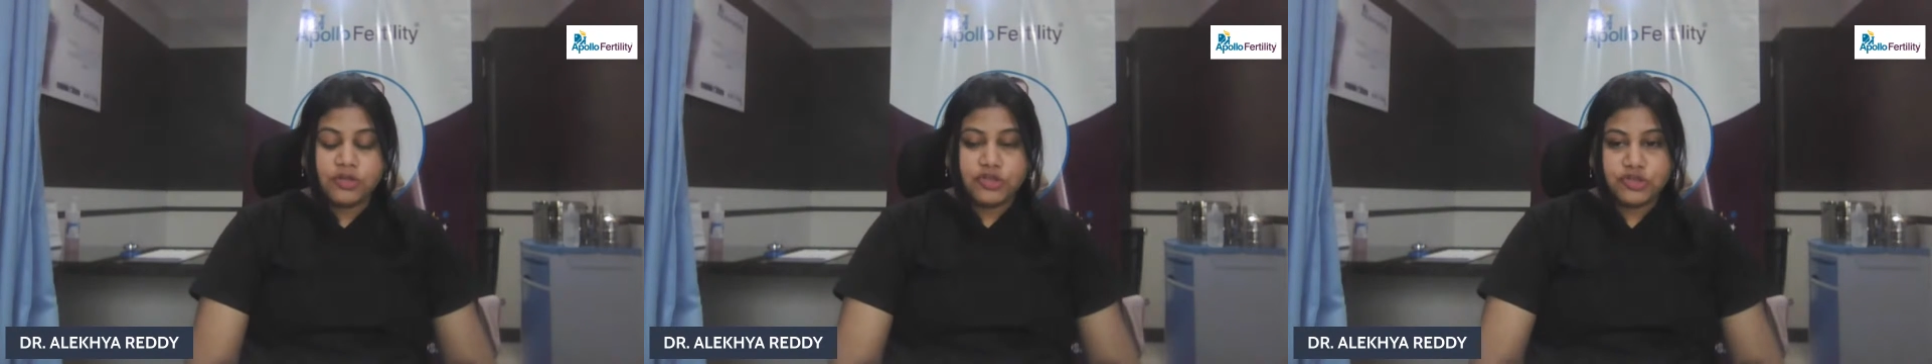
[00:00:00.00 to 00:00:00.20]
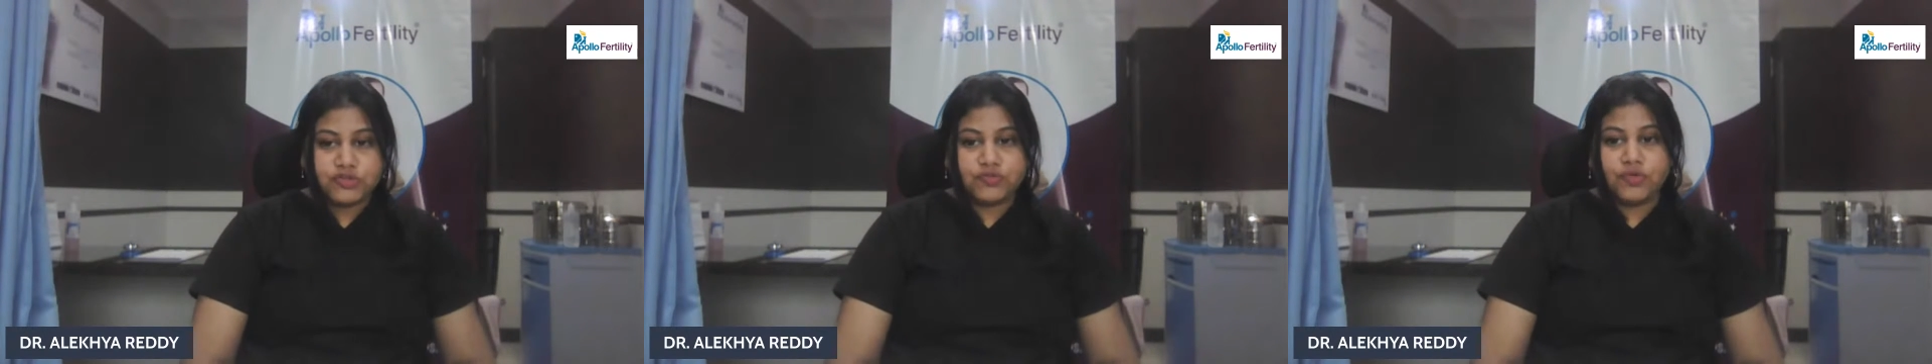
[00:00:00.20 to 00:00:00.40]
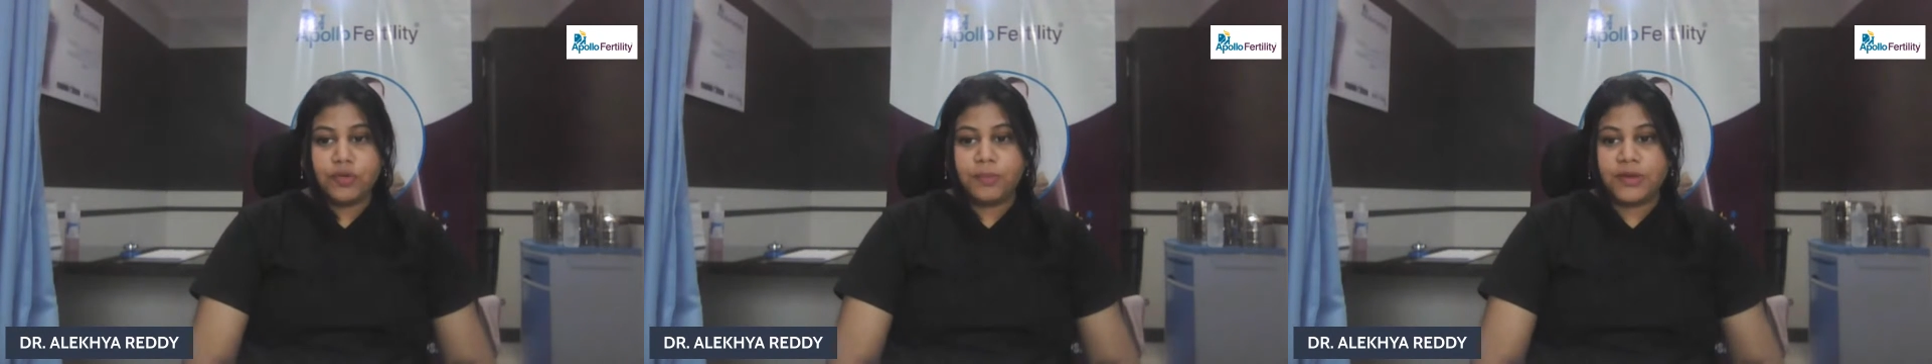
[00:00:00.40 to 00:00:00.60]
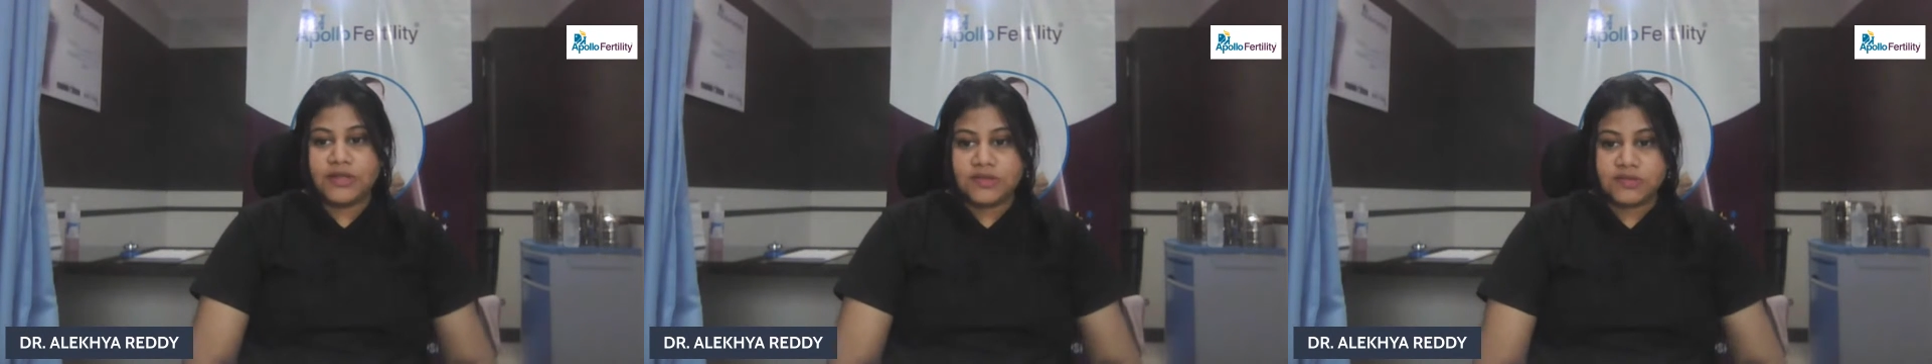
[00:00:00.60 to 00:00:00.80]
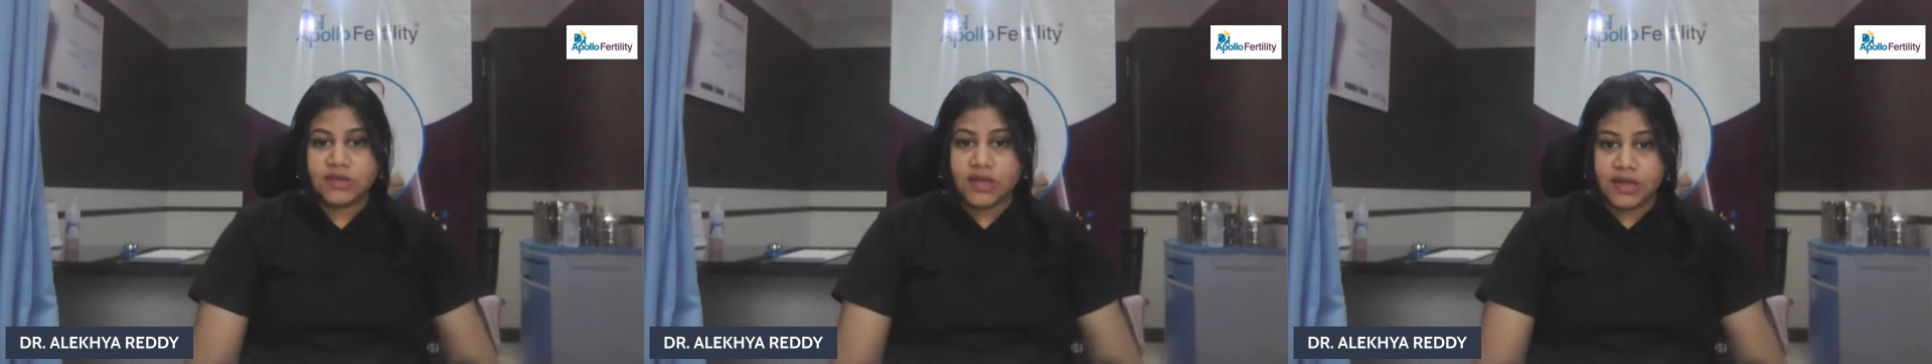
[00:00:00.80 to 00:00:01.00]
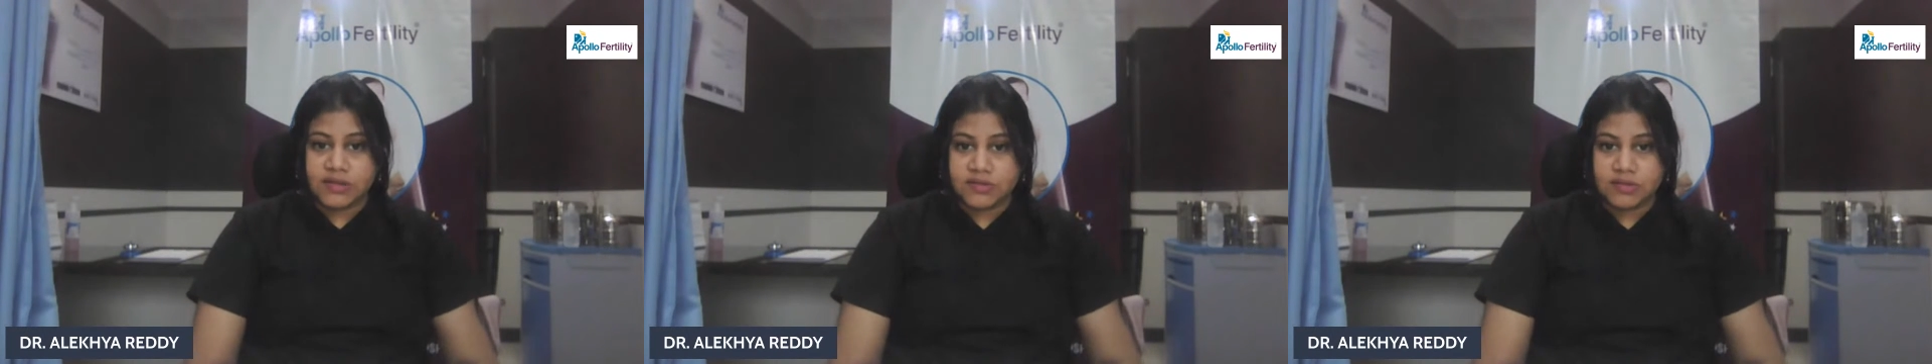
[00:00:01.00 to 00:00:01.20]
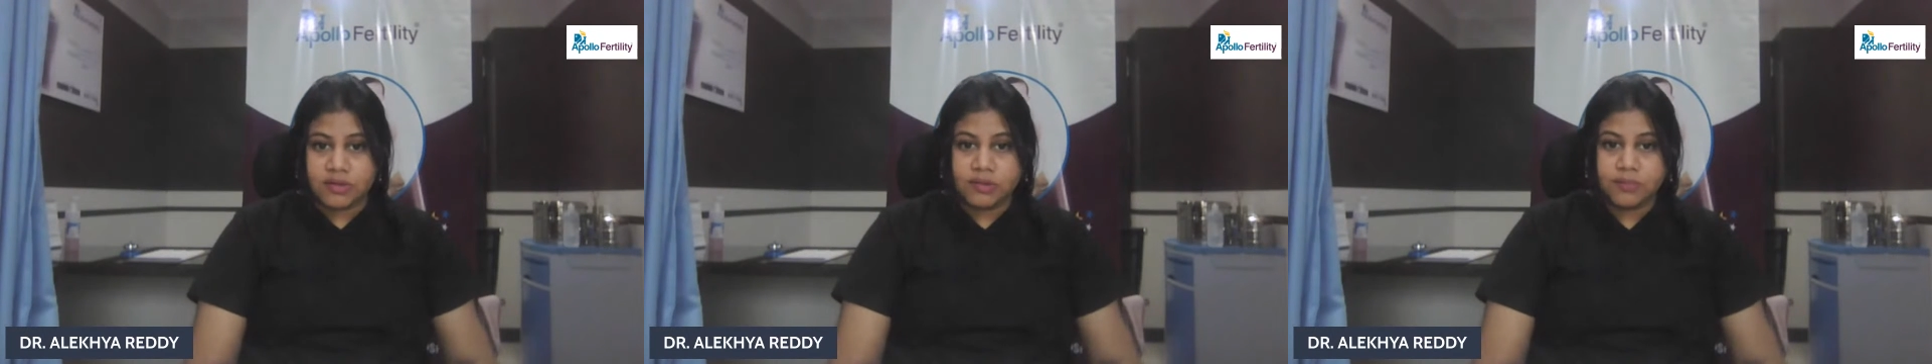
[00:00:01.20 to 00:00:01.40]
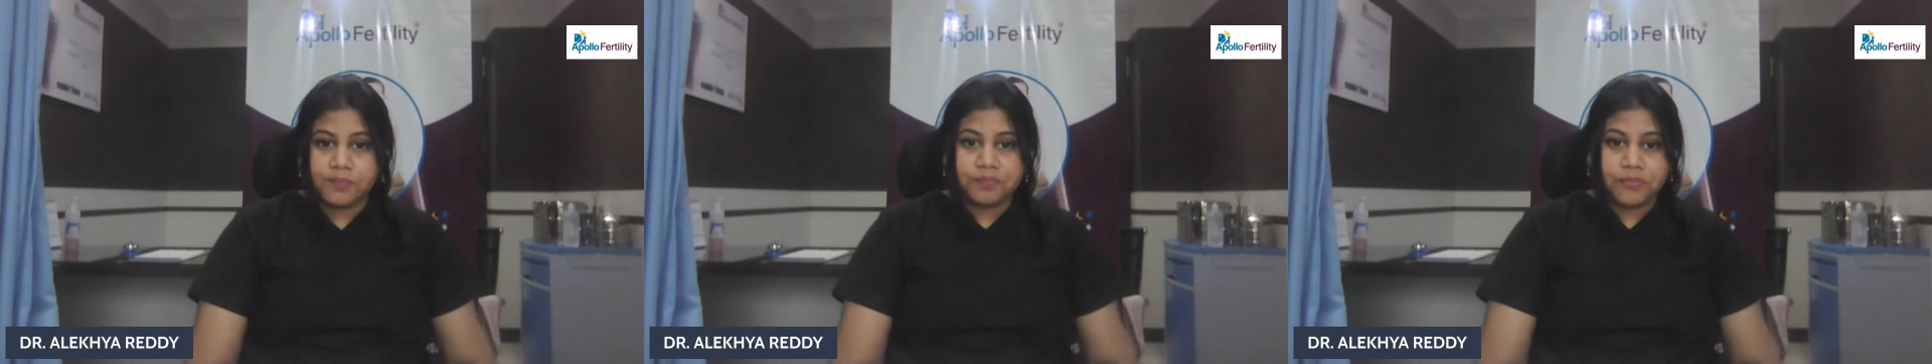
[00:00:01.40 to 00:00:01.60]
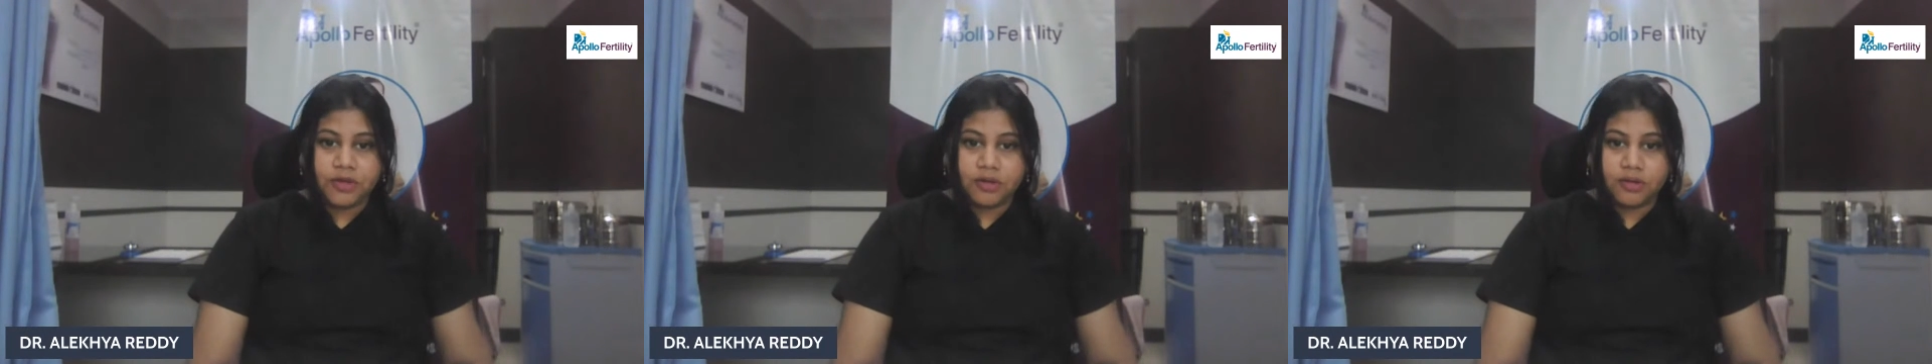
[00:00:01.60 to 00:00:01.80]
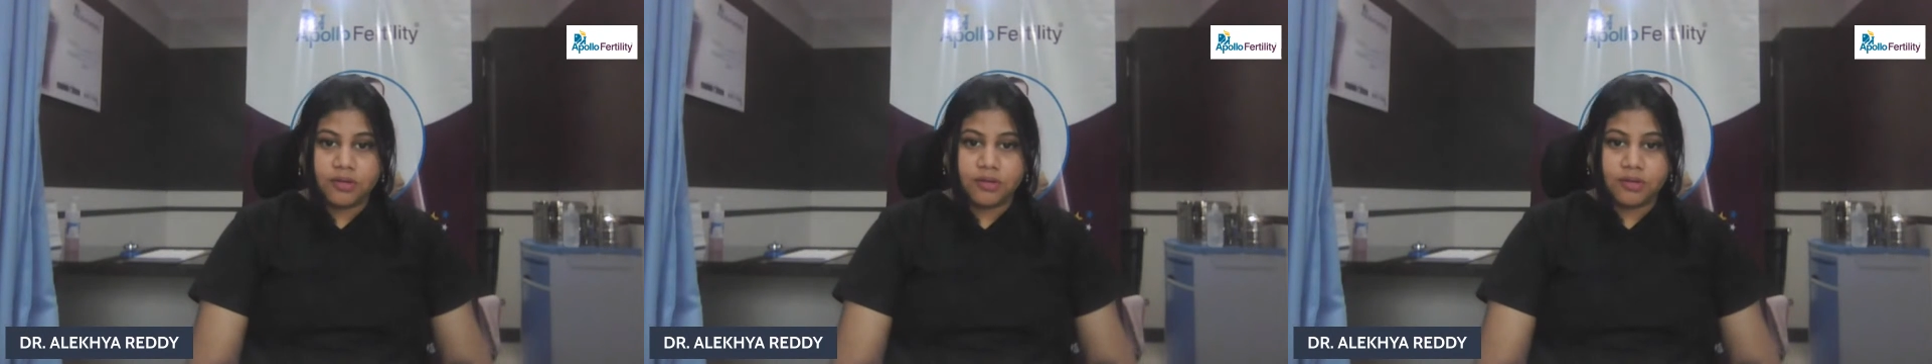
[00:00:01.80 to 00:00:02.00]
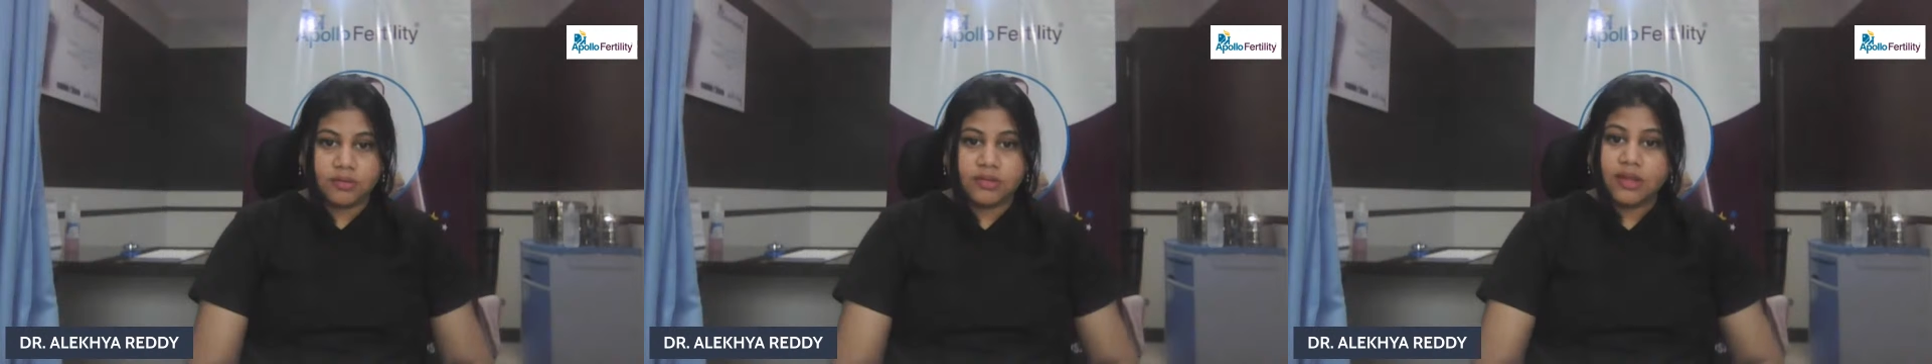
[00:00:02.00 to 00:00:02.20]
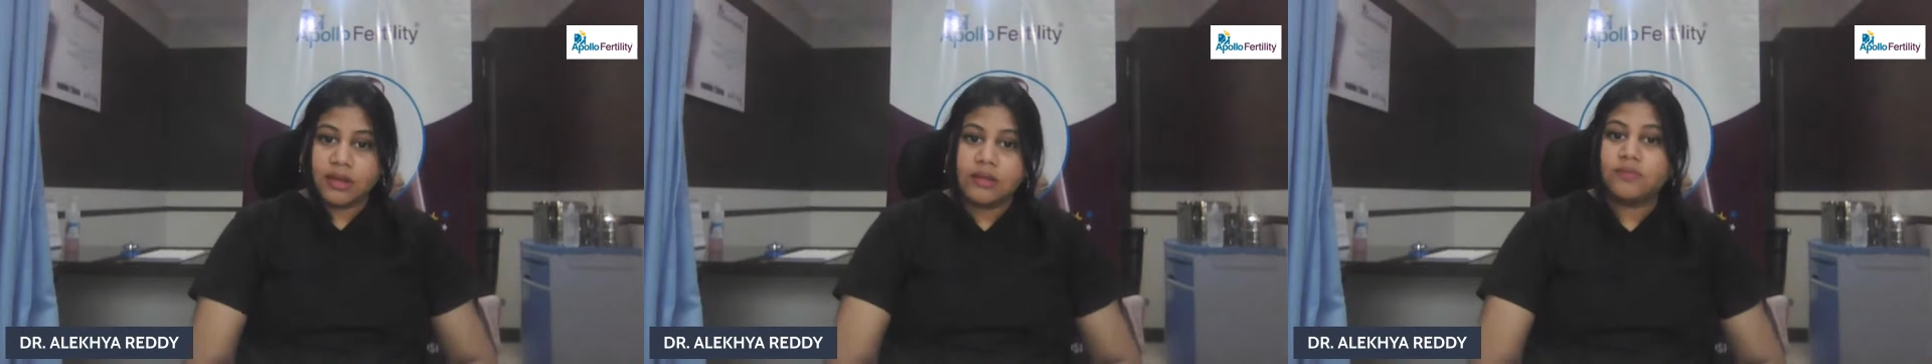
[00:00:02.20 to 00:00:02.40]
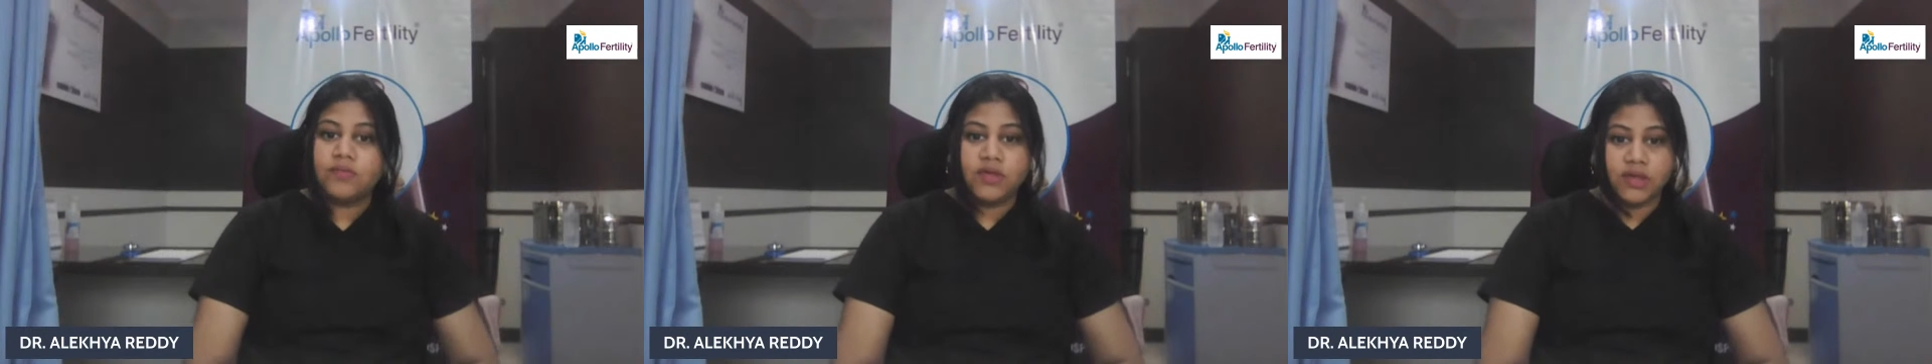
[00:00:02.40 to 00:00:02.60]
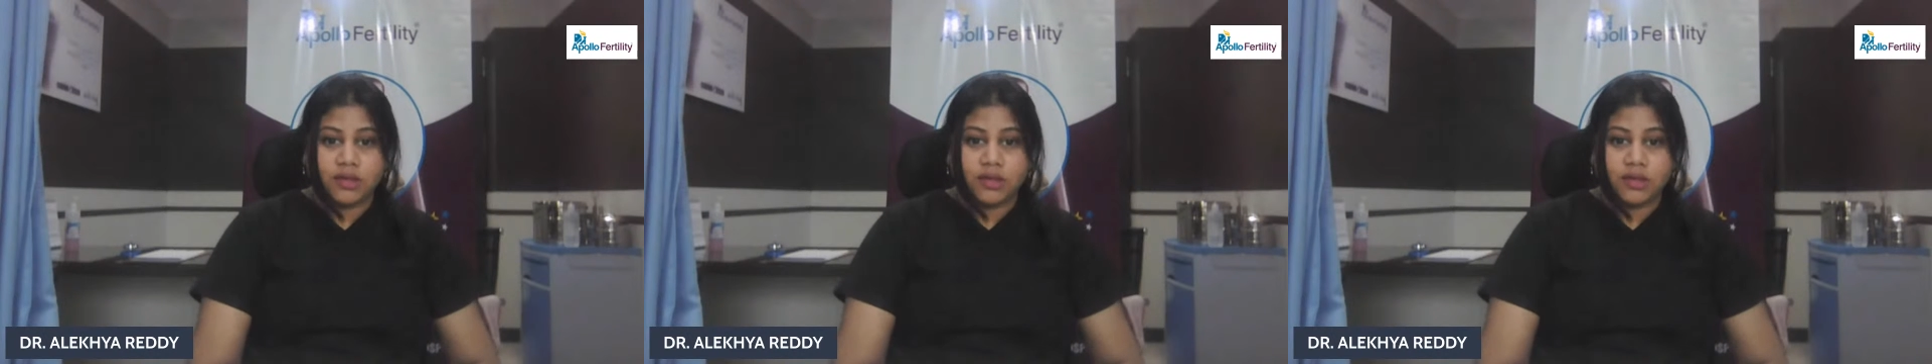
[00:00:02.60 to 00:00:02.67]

used for breast cancer, there